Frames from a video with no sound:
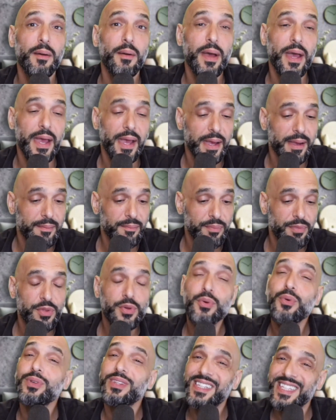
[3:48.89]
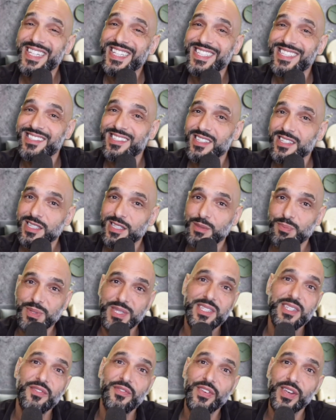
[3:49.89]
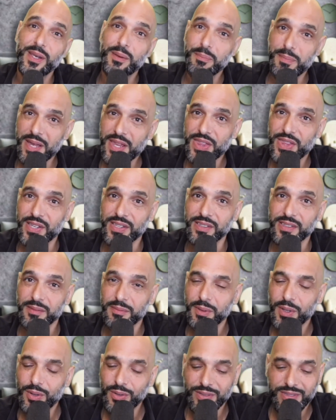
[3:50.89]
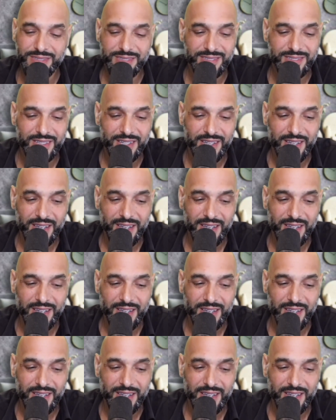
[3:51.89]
this specific method, because